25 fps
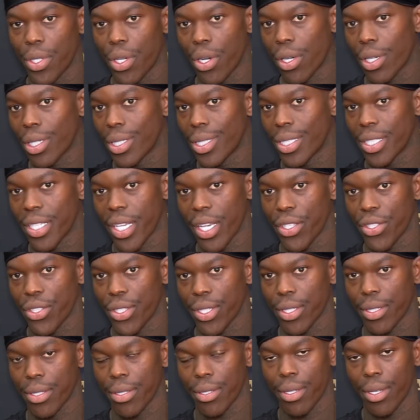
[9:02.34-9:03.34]
the
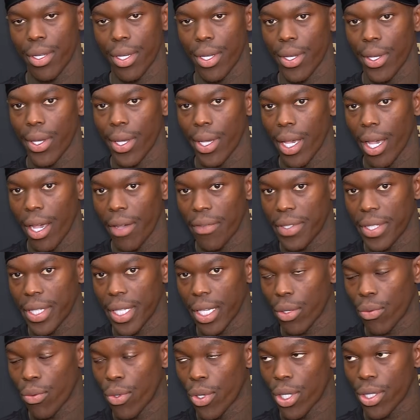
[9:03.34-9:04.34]
organization,
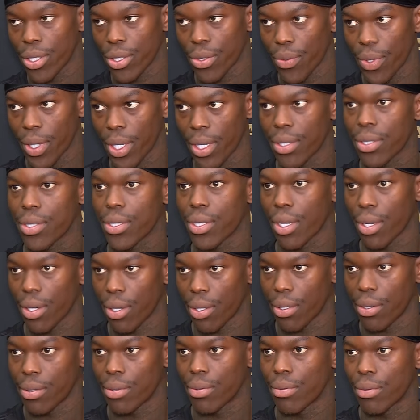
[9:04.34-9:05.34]
everything works well.
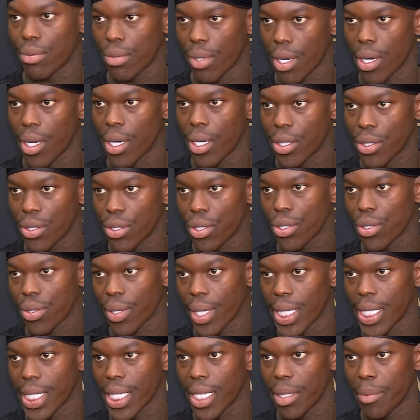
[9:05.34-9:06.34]
So just
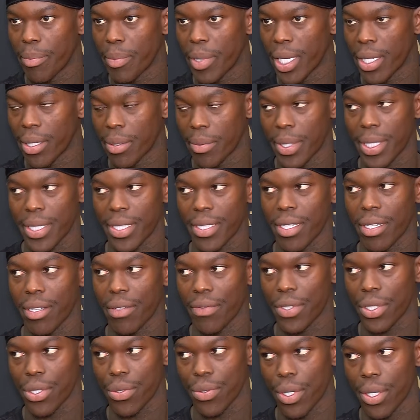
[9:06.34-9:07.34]
try to get better
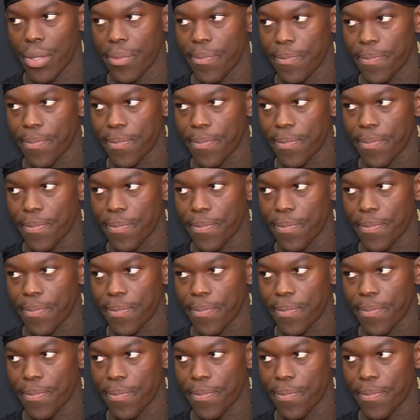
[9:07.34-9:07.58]
myself as well.